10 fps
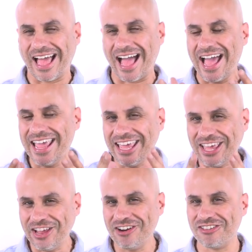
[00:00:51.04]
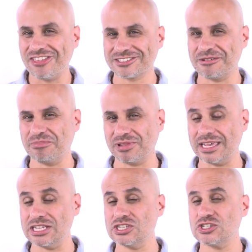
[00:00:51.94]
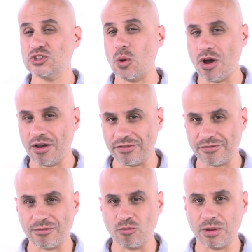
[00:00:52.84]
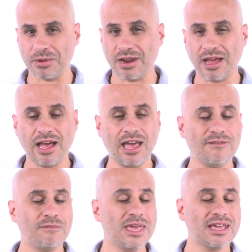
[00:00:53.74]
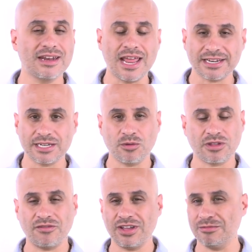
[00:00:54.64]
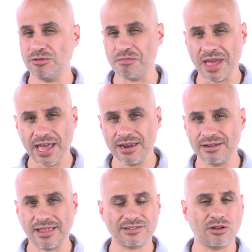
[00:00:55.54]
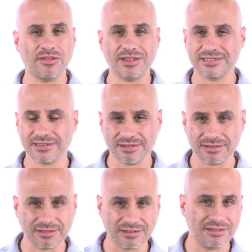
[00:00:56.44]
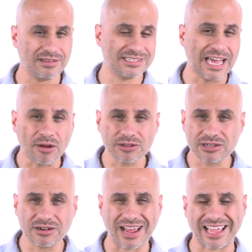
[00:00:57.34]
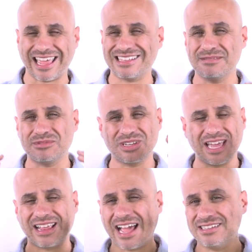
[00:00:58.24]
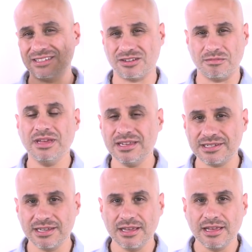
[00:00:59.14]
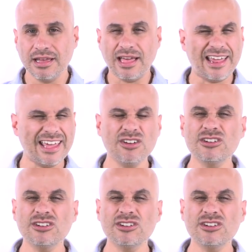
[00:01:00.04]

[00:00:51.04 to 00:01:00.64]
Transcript: I hear this complaint so often from women. I've been connecting with an available man and that's all that's uh, that's out there and I can't seem to get guys to commit. And I